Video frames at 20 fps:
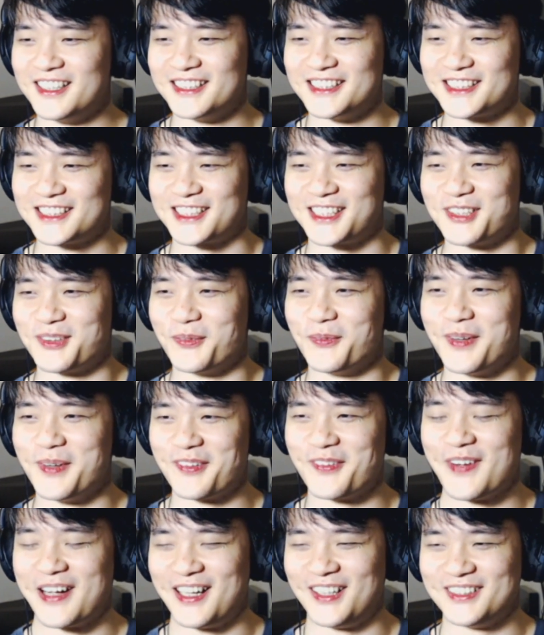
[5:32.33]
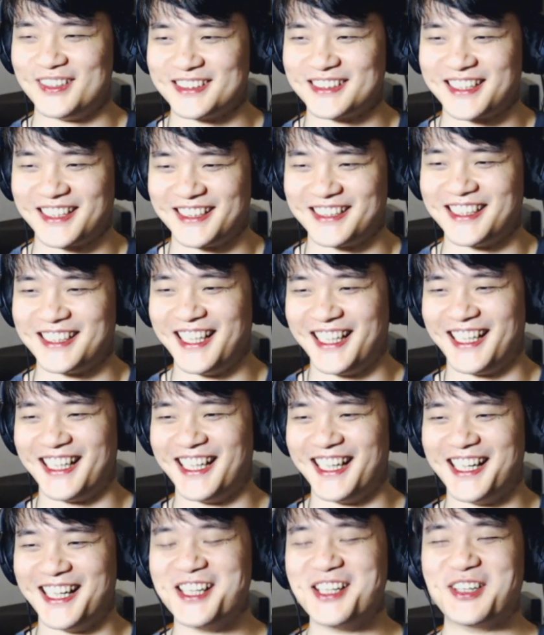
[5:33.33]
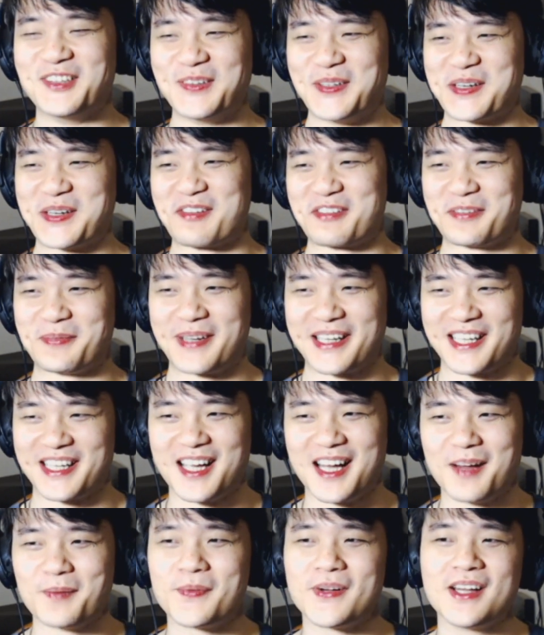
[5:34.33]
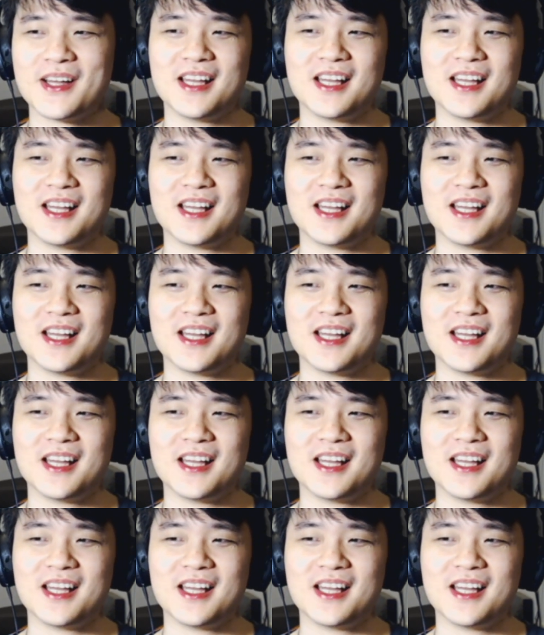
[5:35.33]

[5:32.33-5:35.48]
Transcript: Shin went around and woke everybody up,